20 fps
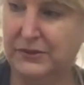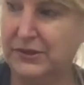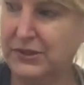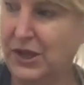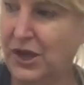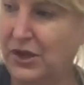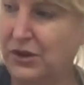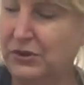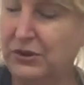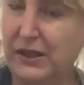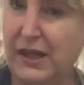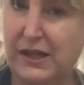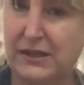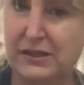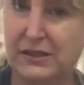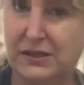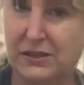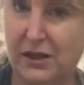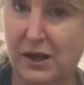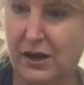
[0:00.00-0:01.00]
So let's
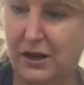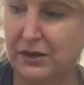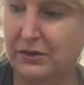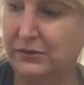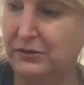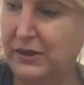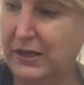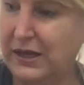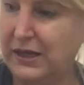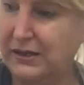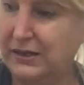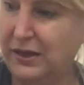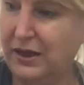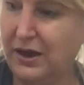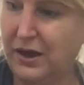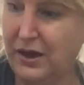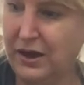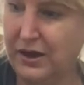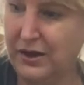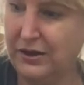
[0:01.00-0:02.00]
start with
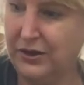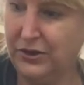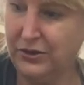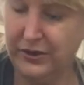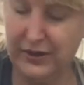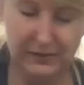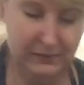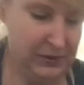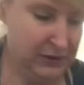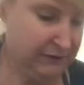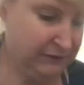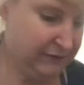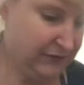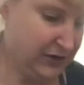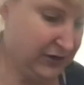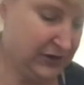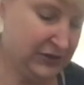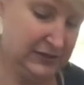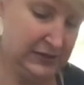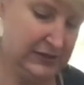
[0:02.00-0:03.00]
our creamer
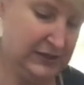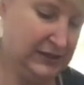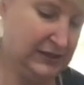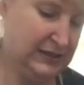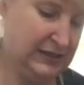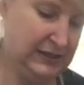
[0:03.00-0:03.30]
first,